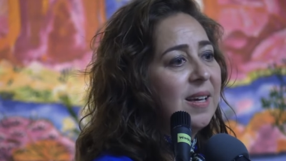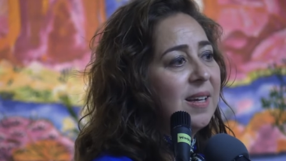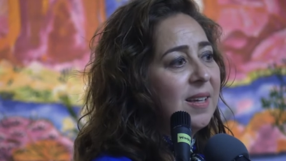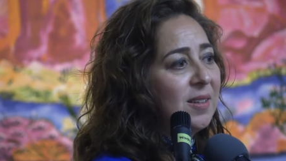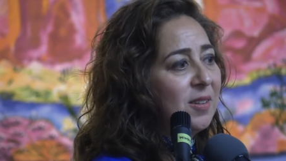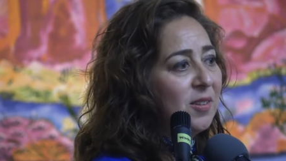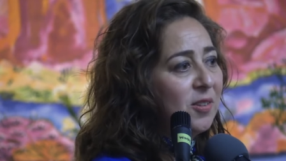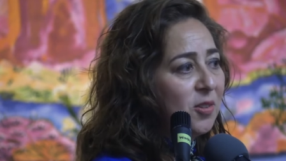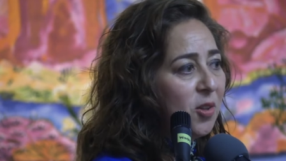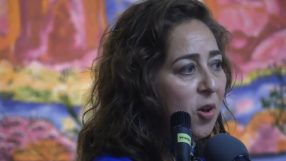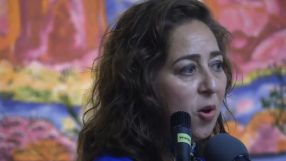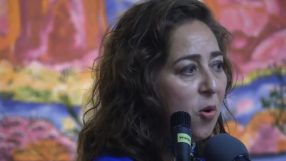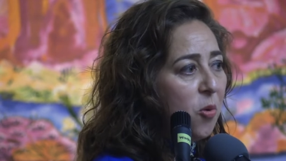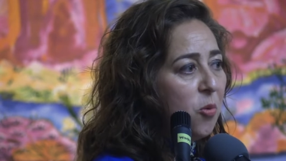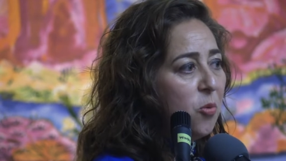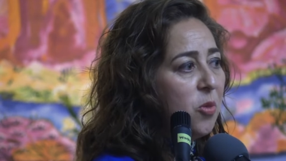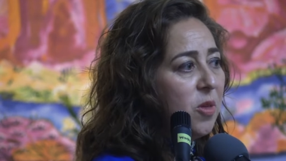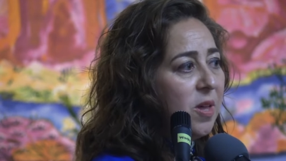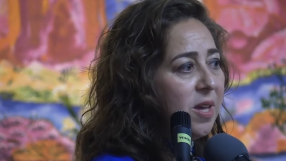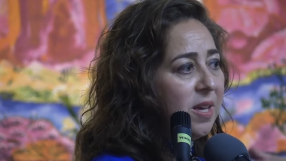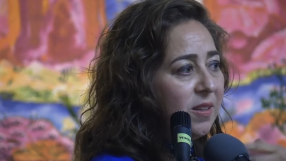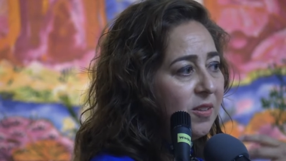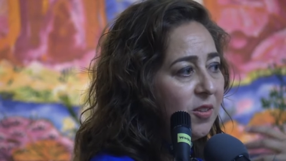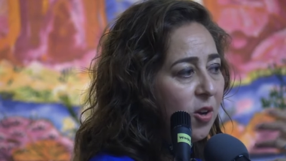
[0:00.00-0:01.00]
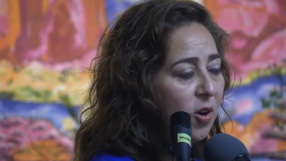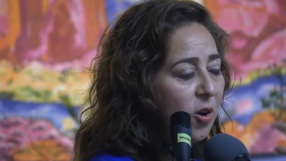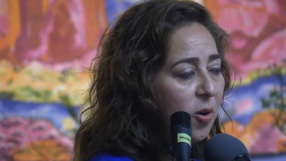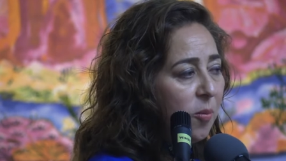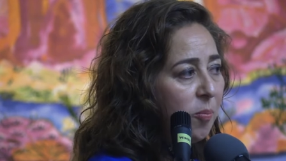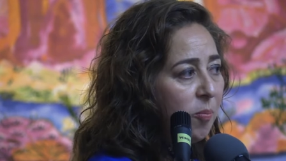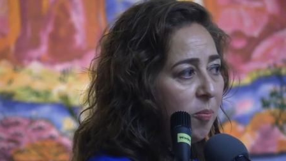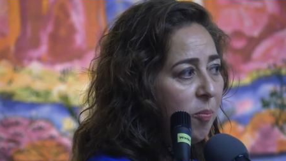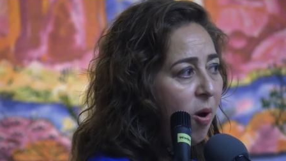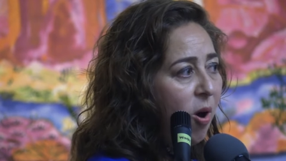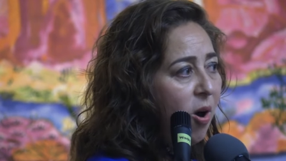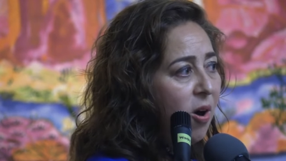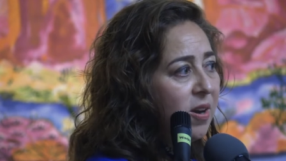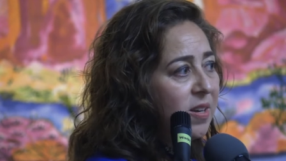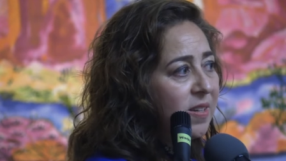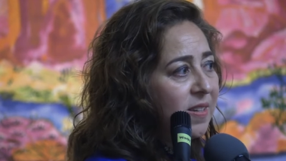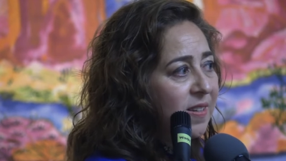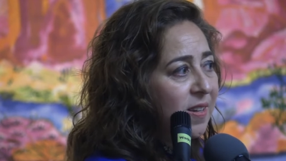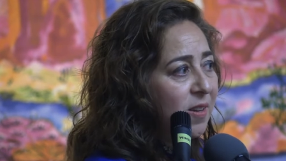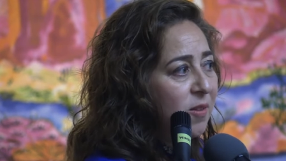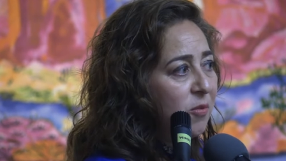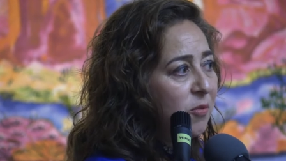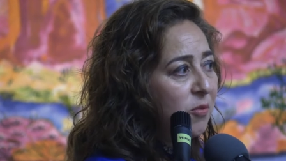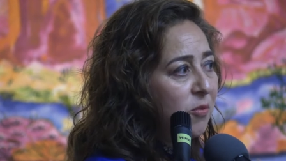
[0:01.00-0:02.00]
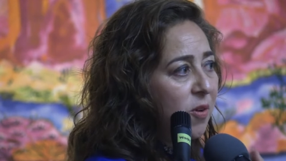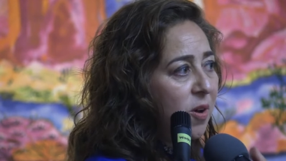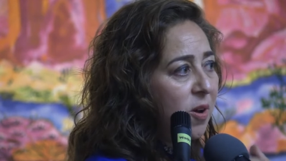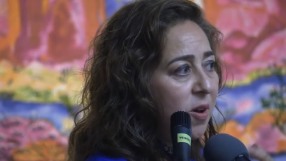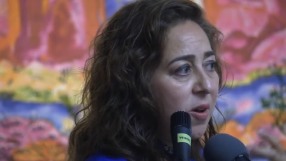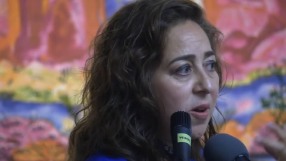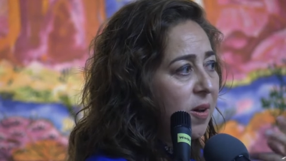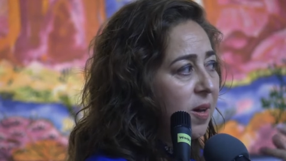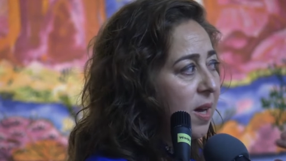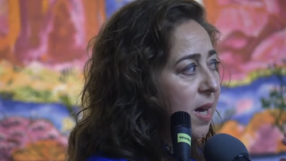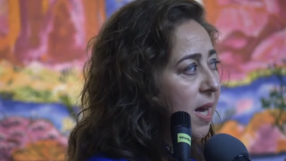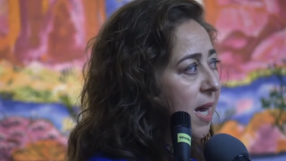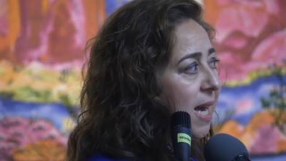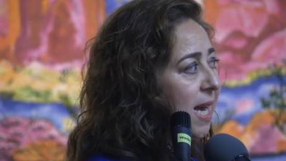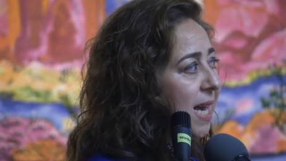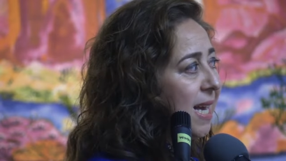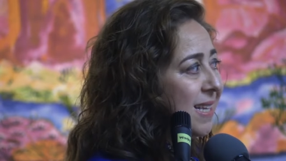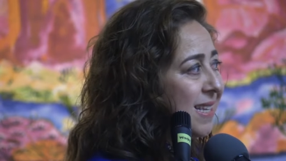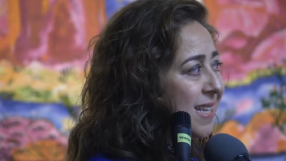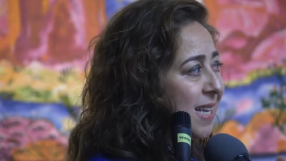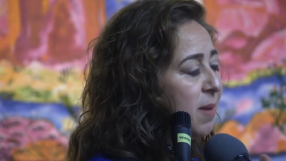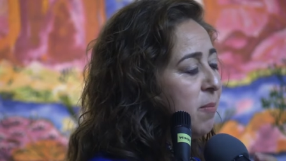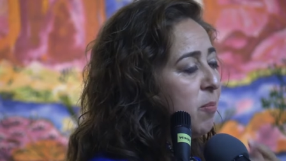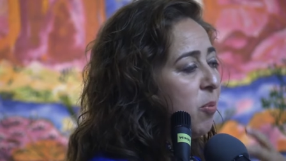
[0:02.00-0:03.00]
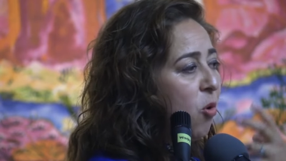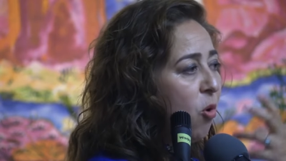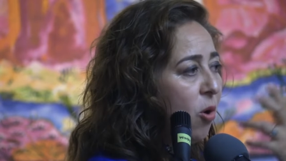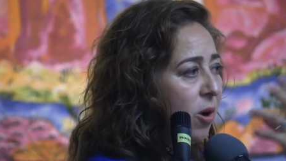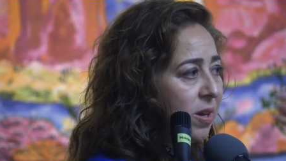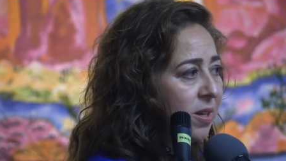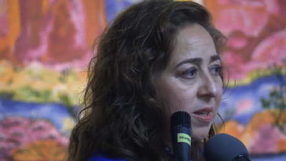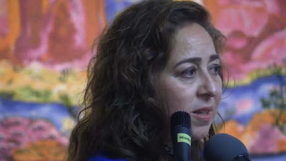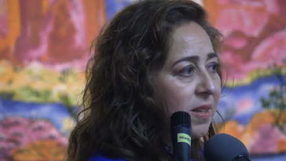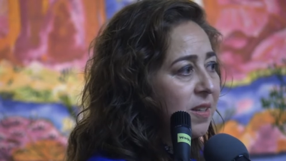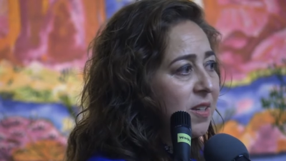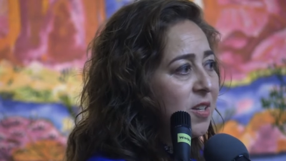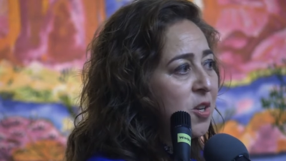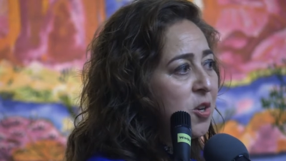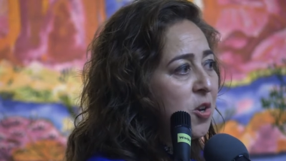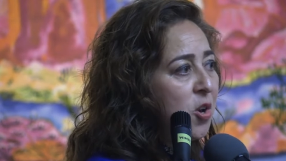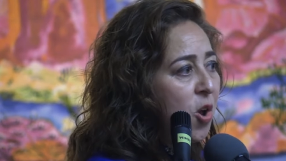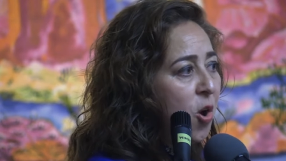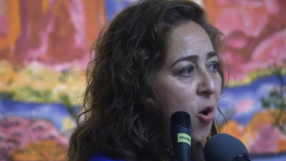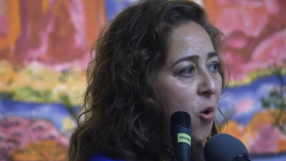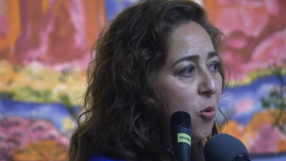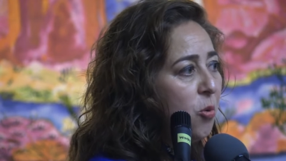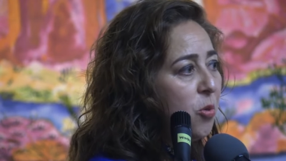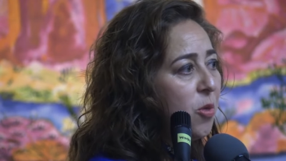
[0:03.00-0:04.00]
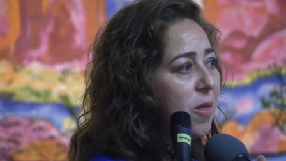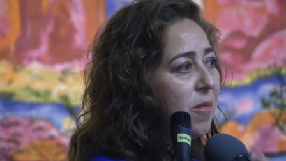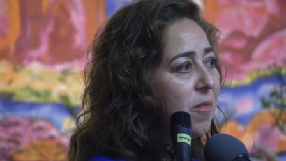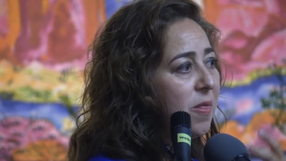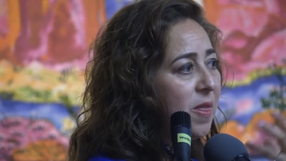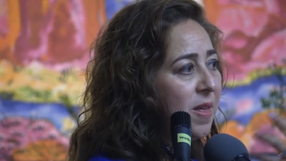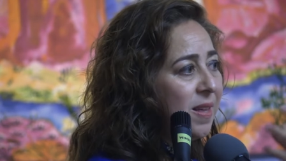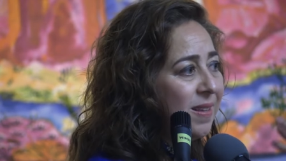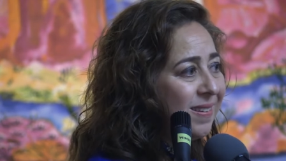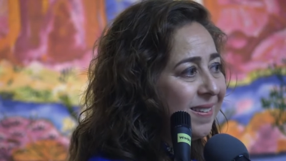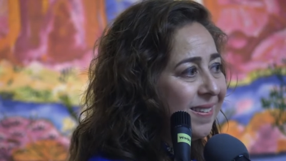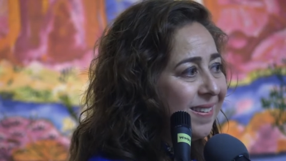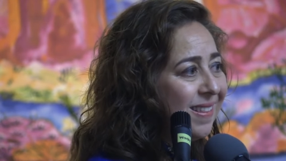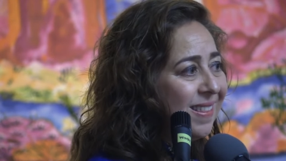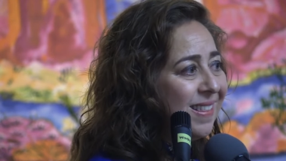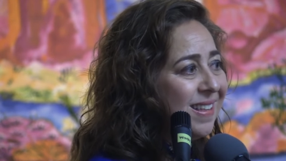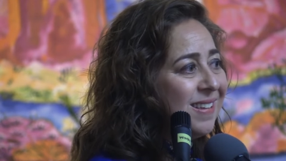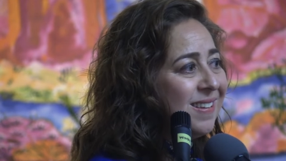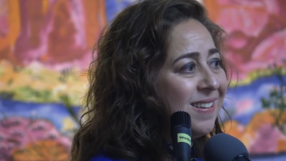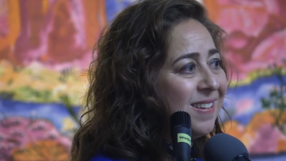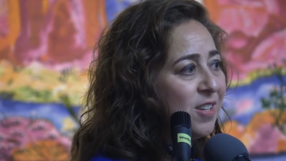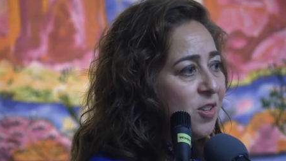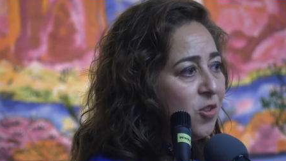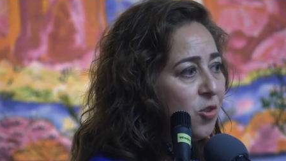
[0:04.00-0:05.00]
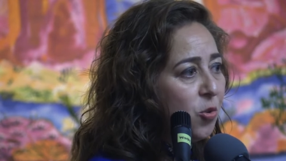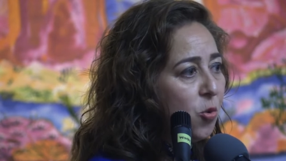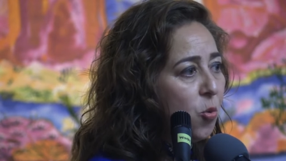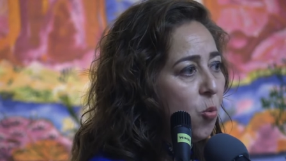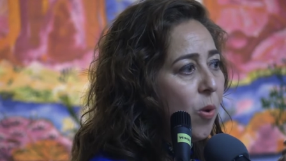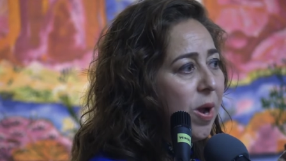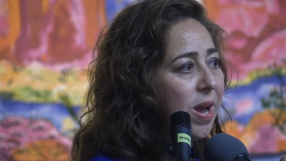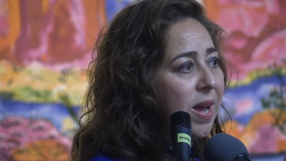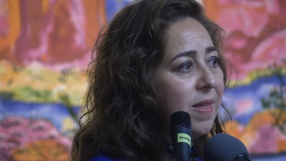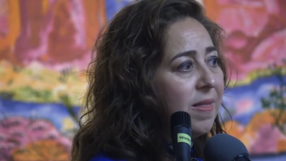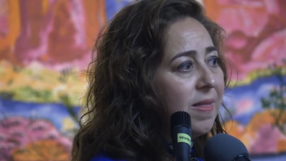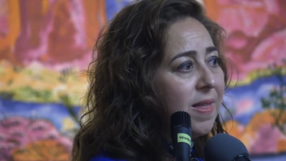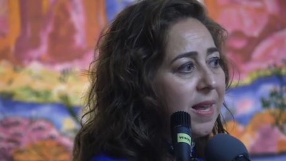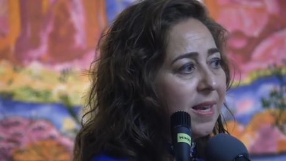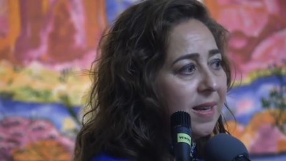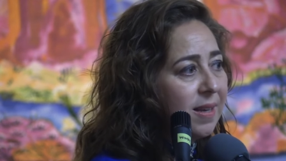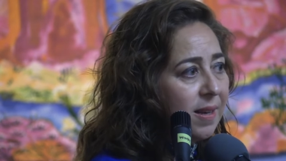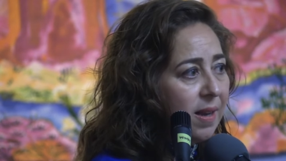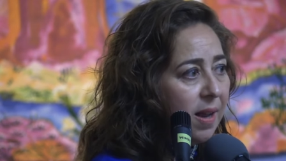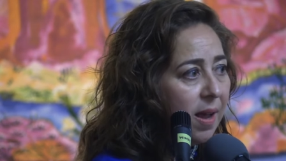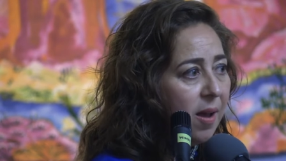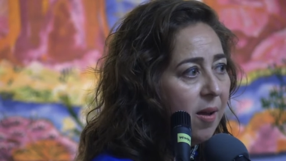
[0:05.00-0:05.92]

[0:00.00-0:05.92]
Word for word: So these are parts of, it's important to know that this is the way that